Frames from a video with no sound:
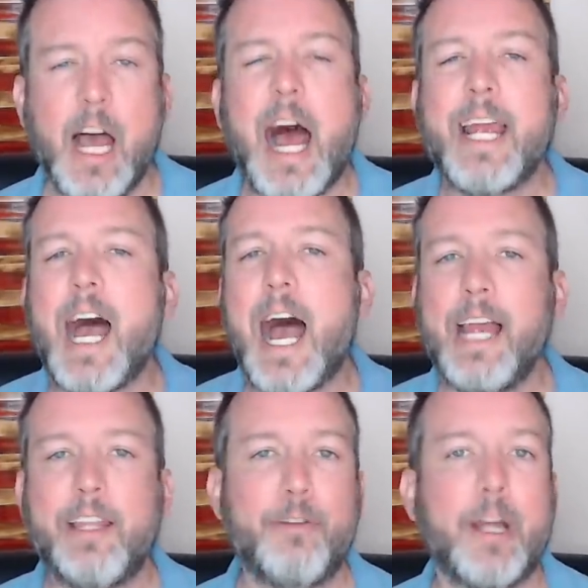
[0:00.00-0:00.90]
I
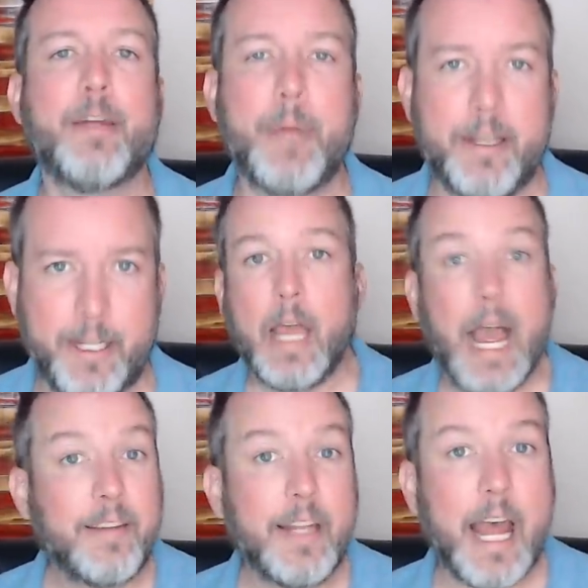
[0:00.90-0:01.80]
highly recommend it.
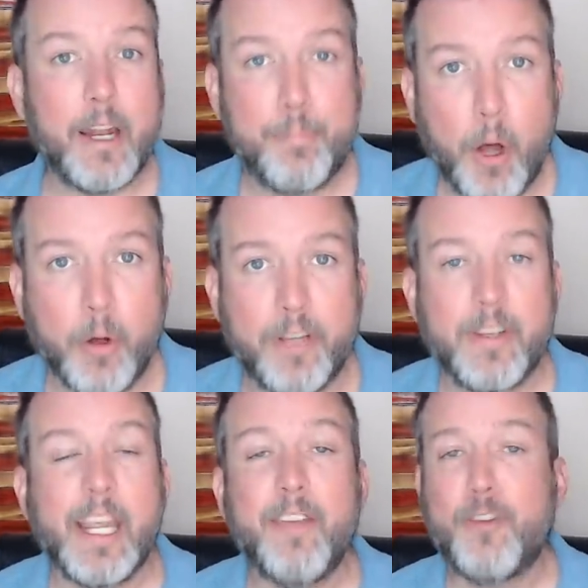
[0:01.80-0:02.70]
As an added bonus,
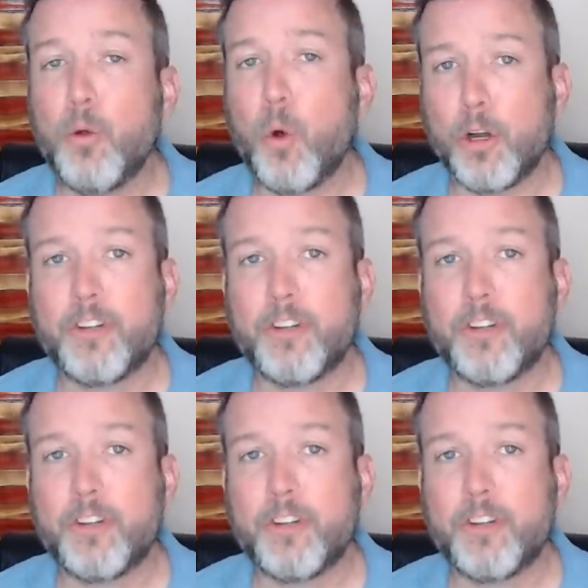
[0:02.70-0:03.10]
if you order